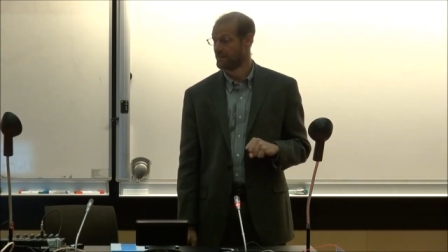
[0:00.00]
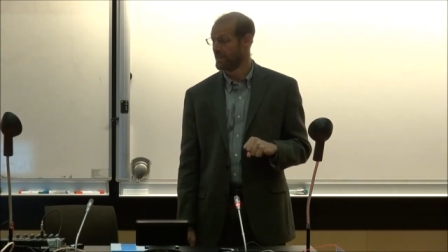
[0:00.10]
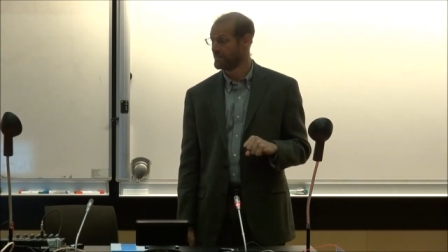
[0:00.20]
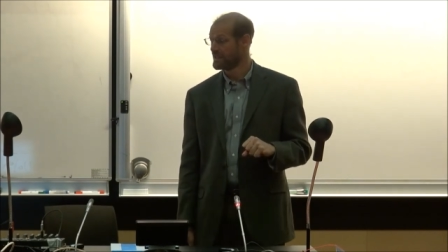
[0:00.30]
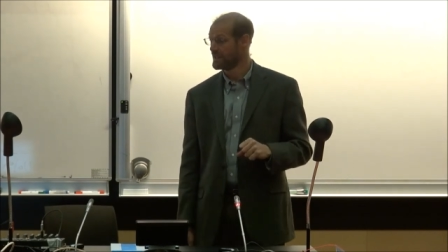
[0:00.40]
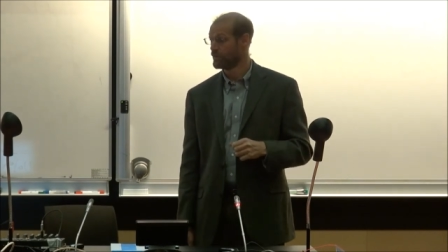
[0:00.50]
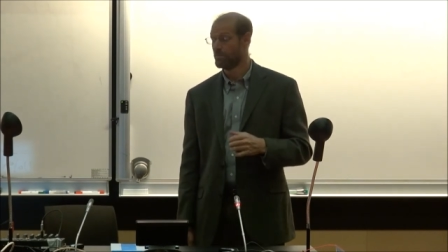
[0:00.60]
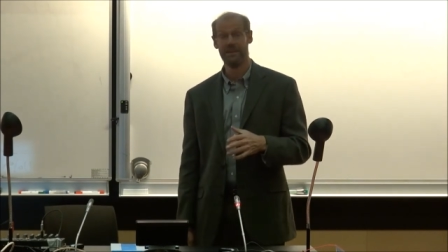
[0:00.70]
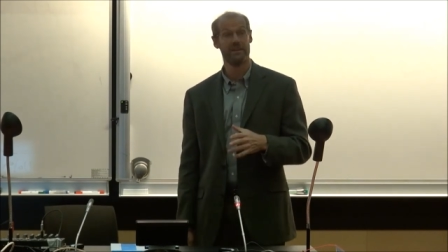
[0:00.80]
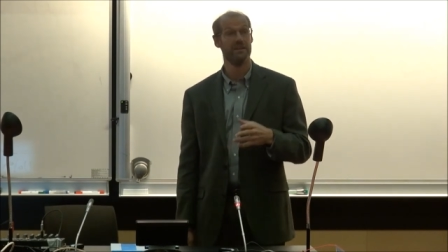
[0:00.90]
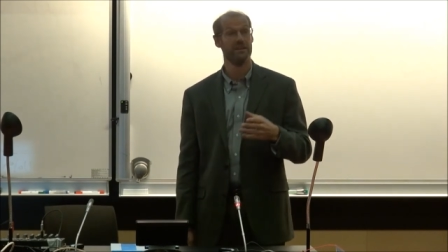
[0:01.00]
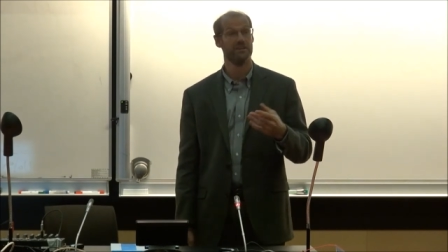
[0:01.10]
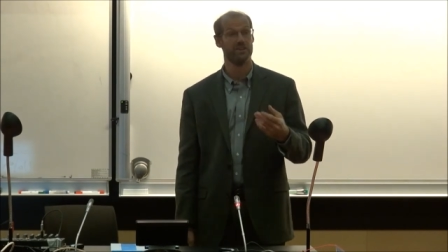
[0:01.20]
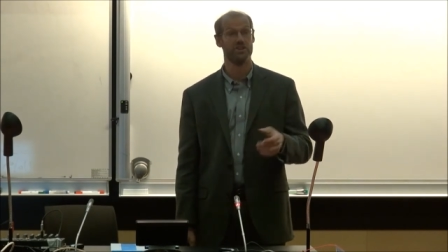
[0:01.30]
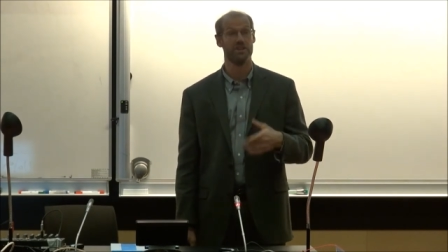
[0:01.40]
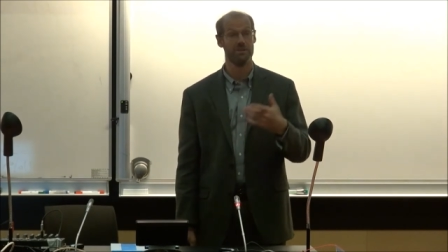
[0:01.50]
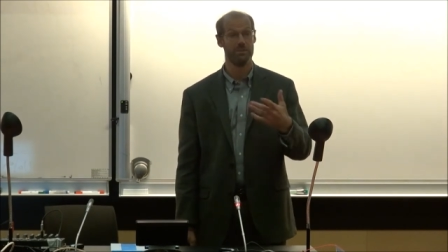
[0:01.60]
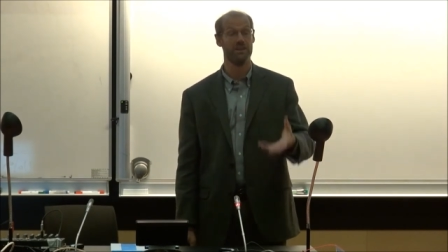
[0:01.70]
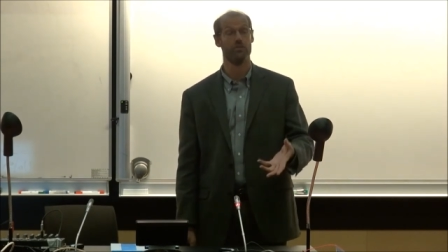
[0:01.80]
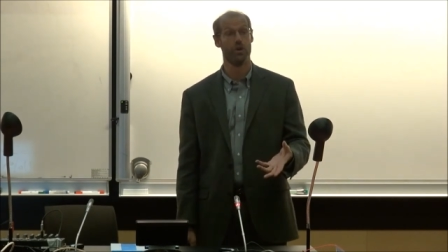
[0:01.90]
then the increment to
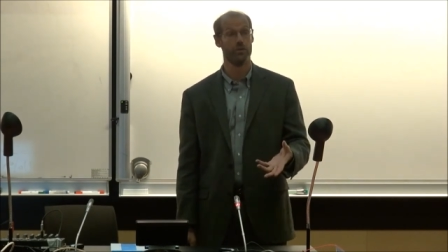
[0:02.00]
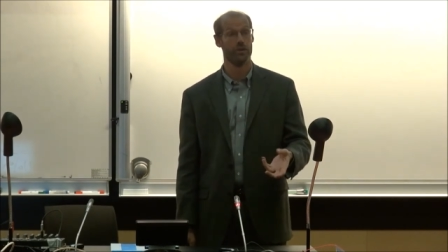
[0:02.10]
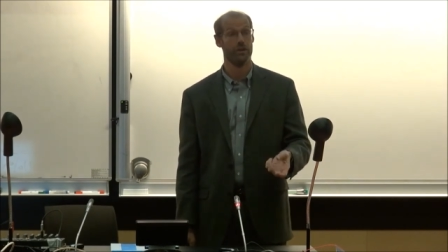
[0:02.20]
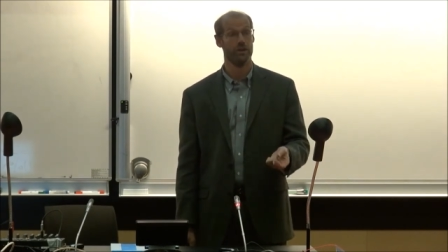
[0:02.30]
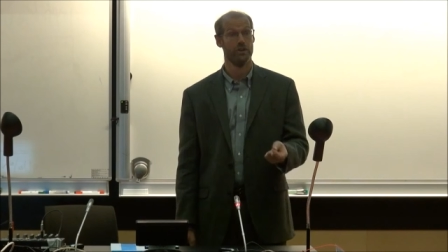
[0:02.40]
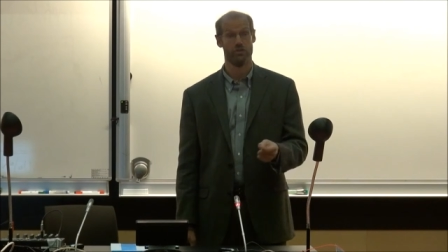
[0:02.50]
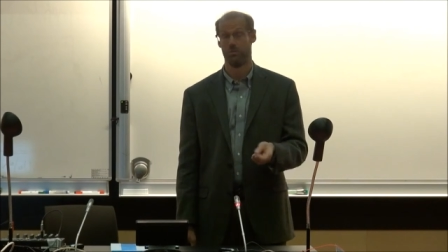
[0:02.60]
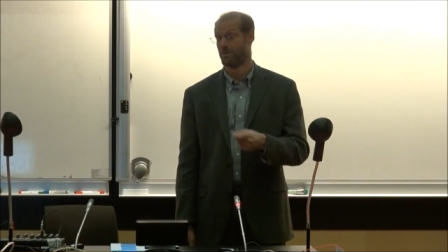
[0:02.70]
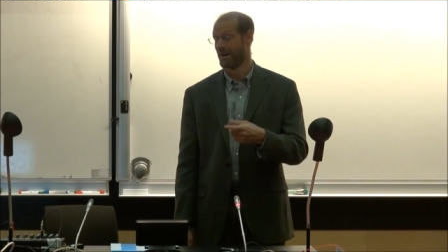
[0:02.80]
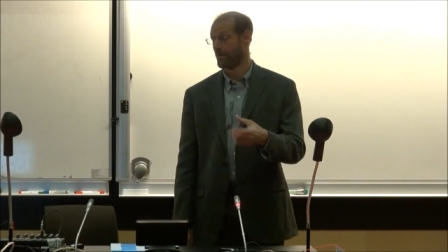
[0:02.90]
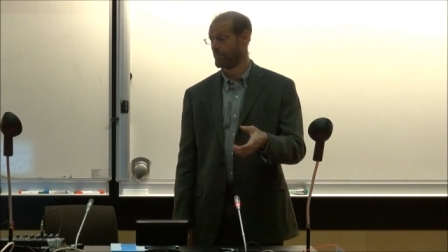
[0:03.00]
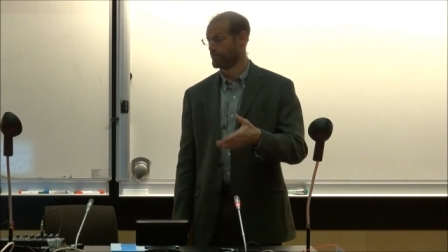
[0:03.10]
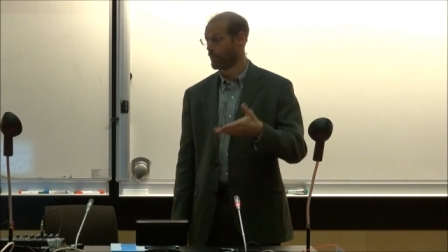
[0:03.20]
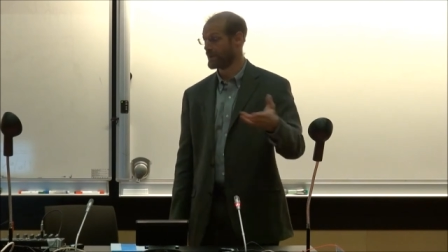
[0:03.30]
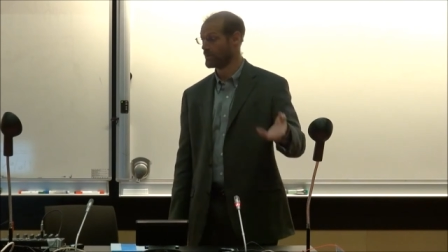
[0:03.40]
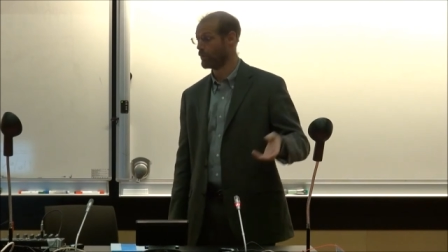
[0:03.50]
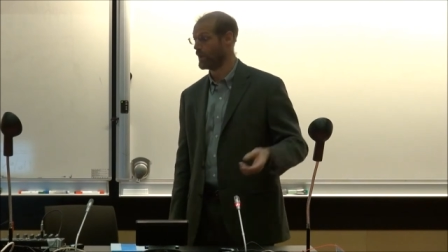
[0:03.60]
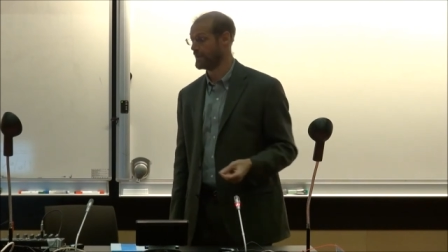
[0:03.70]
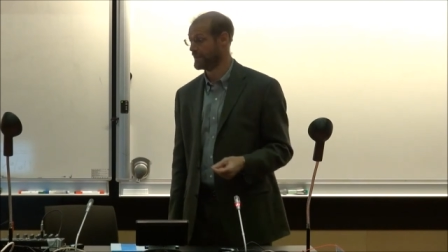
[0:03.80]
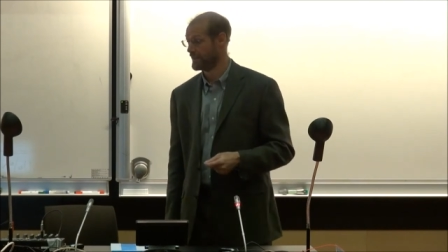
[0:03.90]
GDP growth should be about
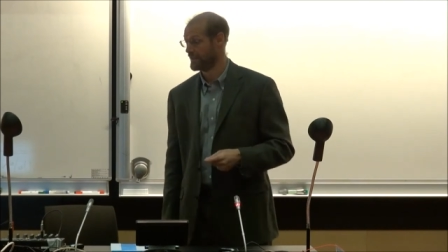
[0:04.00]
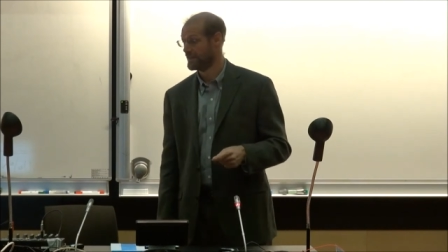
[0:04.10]
0.1